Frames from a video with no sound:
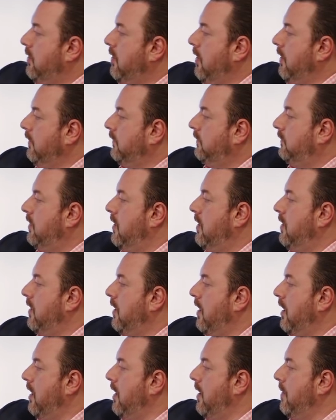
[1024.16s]
Coast
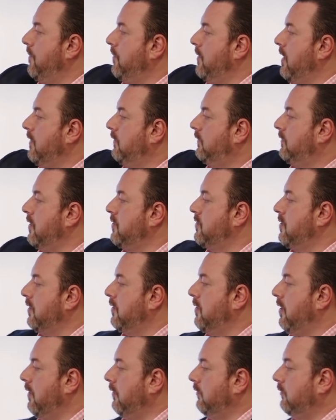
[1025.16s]
and Sunshine
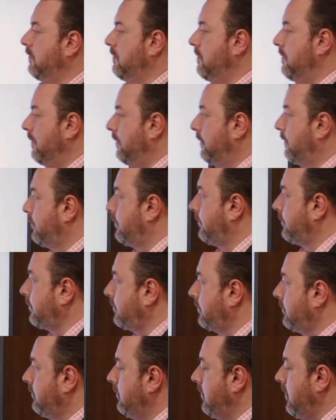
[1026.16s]
Coast.
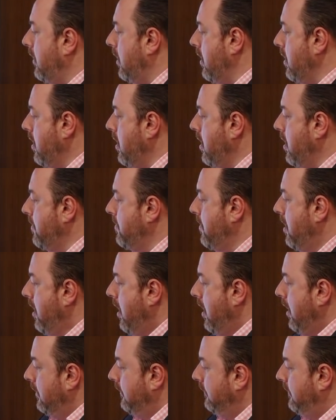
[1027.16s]

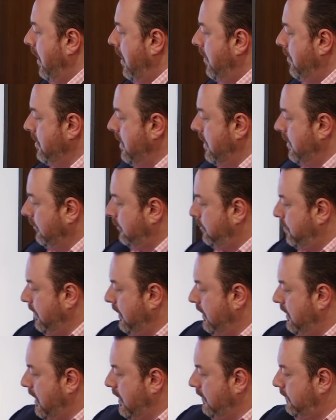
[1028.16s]
Darwin, Alice
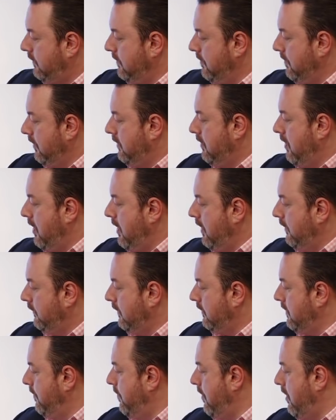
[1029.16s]
Spring, Gladstone, Mackay is
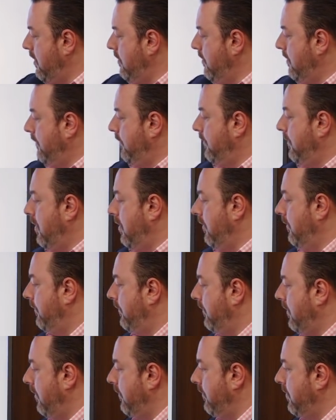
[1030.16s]
at the bottom
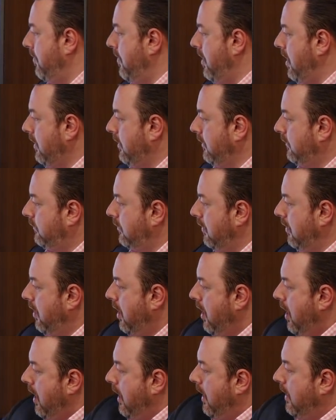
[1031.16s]
of the market. So
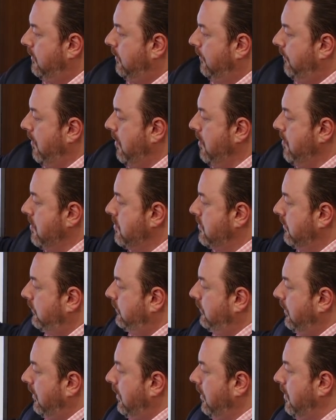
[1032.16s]
it's very much a
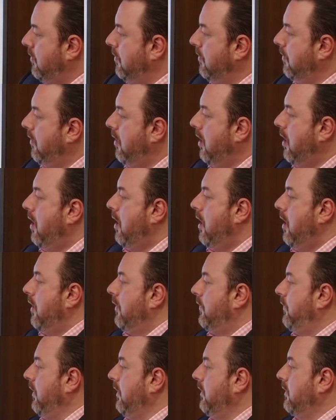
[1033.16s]
cyclical
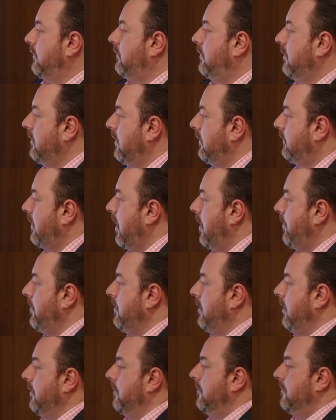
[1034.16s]
thing that's
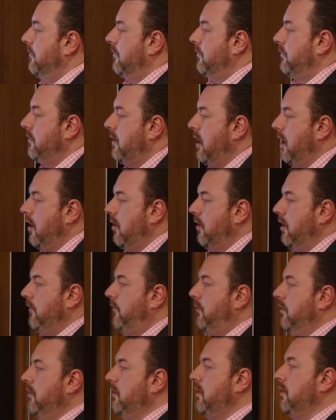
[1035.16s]
happening. Now,
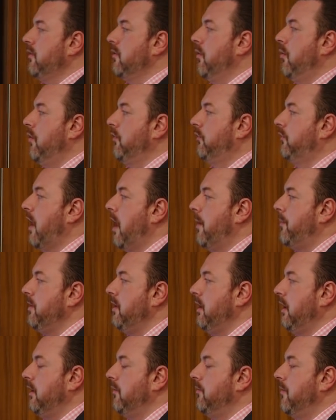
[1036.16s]
if you look at what's
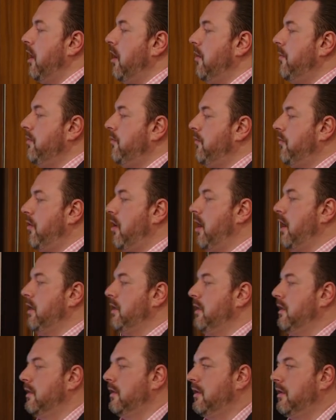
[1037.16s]
happening in Melbourne, right,
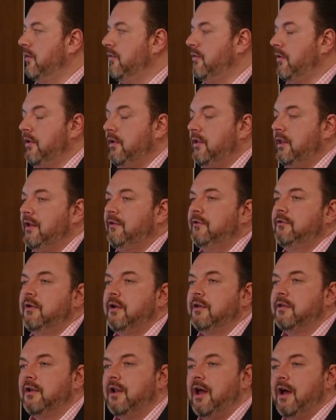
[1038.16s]
let's look
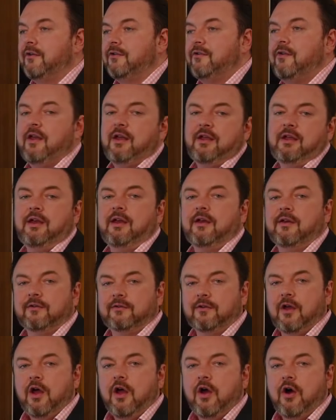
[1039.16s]
at the last 10
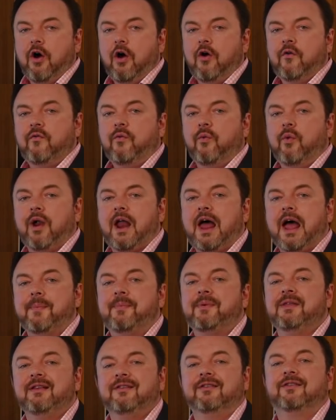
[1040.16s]
years of what
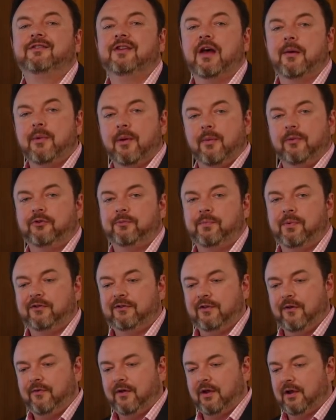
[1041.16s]
happened in the suburbs
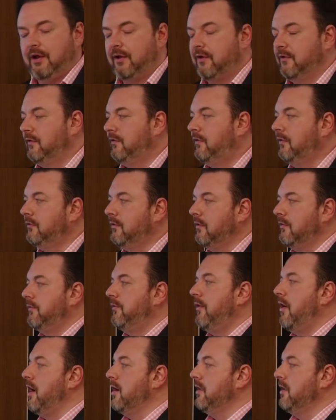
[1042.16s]
specifically, because this is all
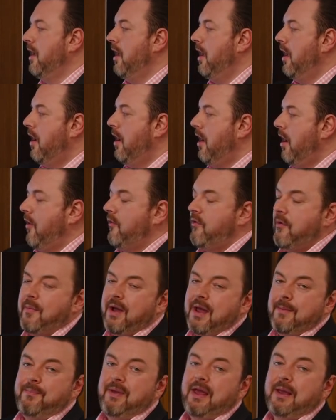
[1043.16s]
fine from
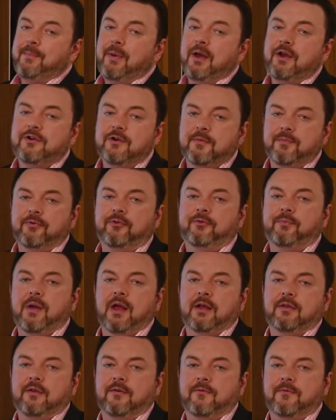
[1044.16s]
a big picture
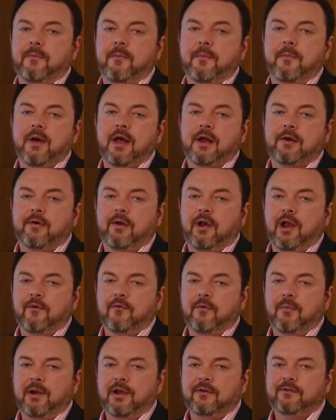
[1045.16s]
perspective, from a macro
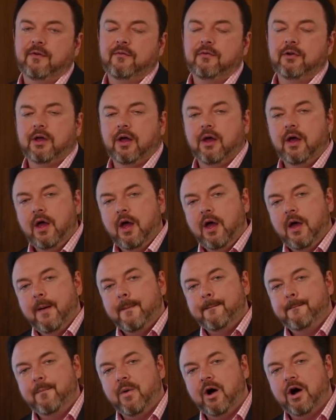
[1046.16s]
level. But let's have a look at
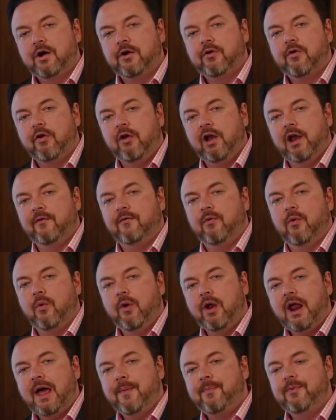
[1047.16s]
micro level.
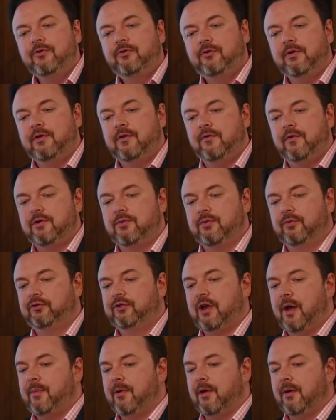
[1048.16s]
What happened to individual
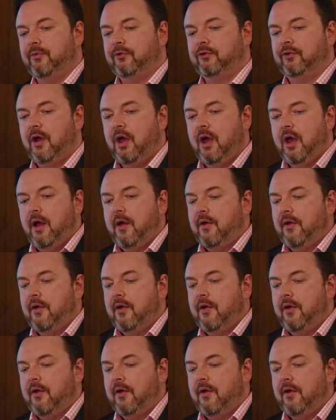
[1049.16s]
suburbs?